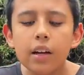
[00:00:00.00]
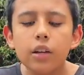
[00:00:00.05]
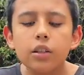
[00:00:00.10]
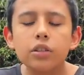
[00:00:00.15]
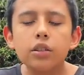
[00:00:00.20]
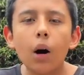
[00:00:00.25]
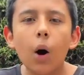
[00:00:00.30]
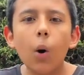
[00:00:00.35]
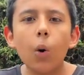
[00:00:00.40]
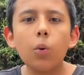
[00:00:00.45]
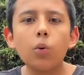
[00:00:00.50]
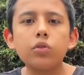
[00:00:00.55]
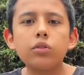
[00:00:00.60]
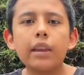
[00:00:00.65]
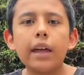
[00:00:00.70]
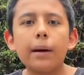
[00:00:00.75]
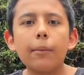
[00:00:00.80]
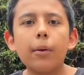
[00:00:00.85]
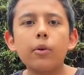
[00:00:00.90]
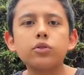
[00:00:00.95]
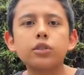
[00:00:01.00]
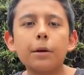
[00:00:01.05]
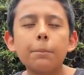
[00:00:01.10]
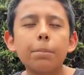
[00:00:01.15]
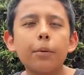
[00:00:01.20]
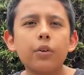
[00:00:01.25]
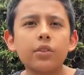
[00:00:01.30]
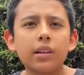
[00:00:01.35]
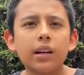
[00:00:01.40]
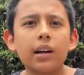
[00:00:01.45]
So the most
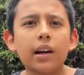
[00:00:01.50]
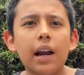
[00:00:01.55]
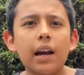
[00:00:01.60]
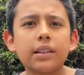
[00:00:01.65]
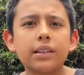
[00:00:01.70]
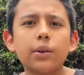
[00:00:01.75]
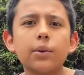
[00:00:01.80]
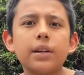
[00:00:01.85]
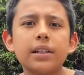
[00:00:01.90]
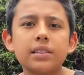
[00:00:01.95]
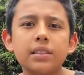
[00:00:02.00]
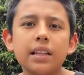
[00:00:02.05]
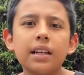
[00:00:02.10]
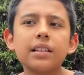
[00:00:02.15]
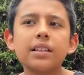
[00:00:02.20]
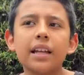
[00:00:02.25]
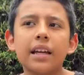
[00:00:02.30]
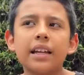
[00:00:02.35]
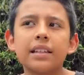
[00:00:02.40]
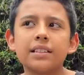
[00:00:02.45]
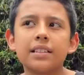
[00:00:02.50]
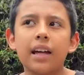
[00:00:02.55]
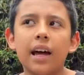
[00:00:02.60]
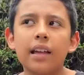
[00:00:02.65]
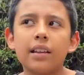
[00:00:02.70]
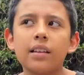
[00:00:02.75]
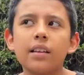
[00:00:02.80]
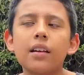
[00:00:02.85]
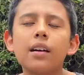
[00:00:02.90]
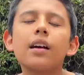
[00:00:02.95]
important characteristic is
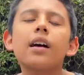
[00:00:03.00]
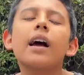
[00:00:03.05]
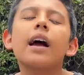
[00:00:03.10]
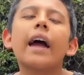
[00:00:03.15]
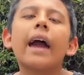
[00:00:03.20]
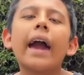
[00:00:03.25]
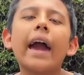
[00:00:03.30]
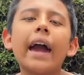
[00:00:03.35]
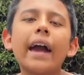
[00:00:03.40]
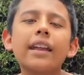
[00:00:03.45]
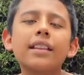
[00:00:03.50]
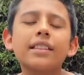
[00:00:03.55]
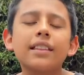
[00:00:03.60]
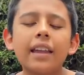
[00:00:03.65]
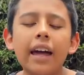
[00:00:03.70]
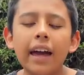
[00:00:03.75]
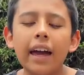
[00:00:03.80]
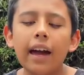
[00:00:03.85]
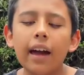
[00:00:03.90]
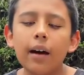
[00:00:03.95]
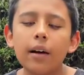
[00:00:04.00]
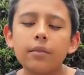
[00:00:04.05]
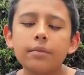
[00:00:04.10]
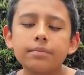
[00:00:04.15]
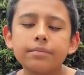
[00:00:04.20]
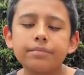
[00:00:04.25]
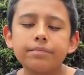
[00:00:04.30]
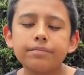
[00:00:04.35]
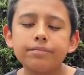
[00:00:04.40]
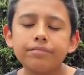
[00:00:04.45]
that uh, the
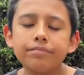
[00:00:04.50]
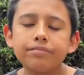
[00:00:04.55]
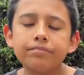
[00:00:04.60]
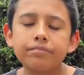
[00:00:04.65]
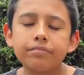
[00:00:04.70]
um,